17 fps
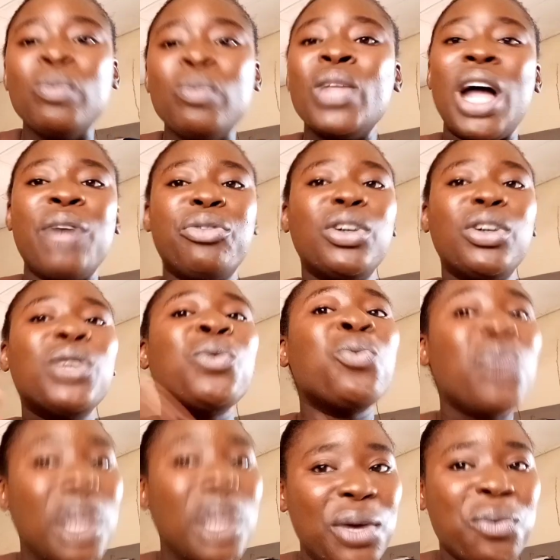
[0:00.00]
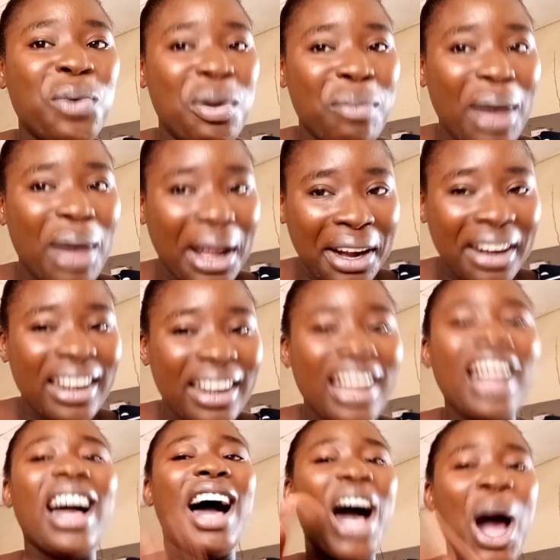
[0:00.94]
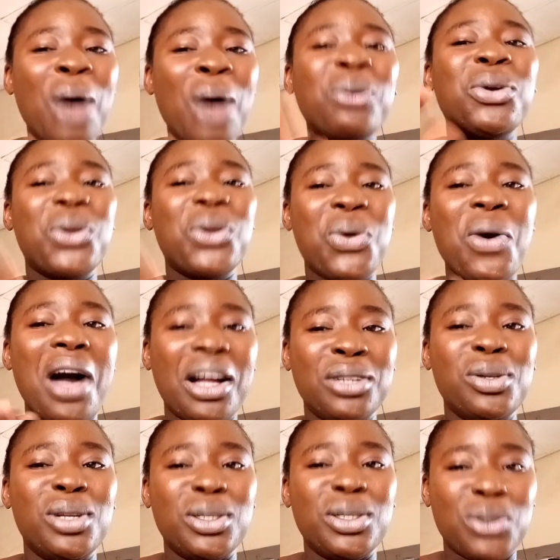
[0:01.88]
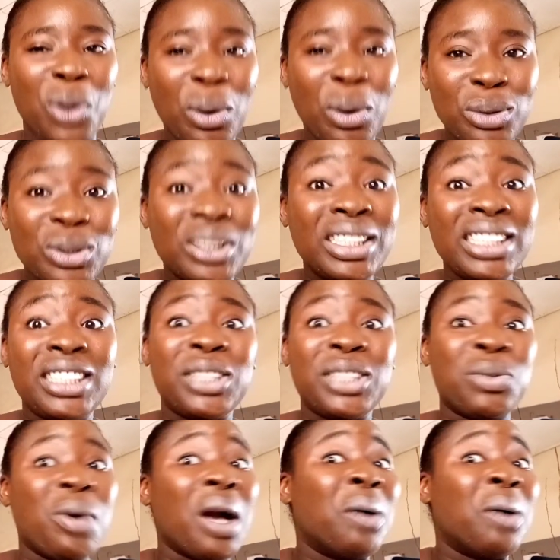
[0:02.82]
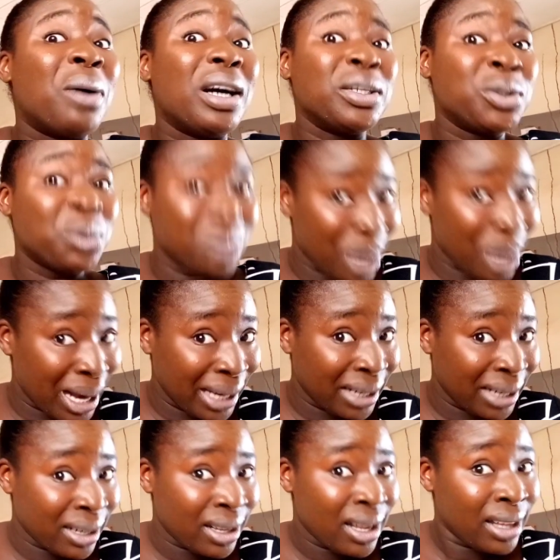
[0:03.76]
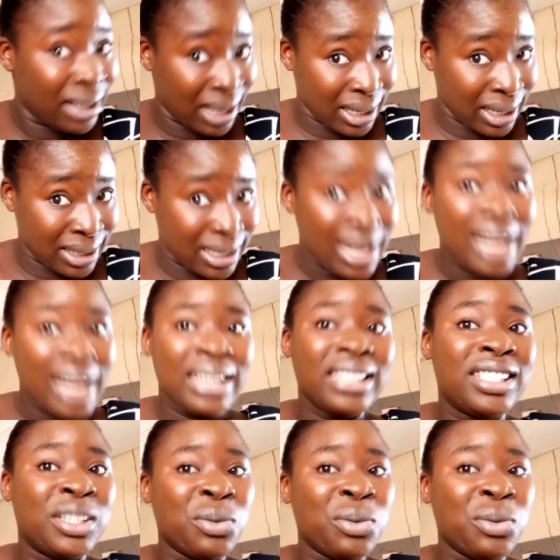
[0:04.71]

And for we women, how do you handle it also? This is the way I'll handle mine. Yes, this is the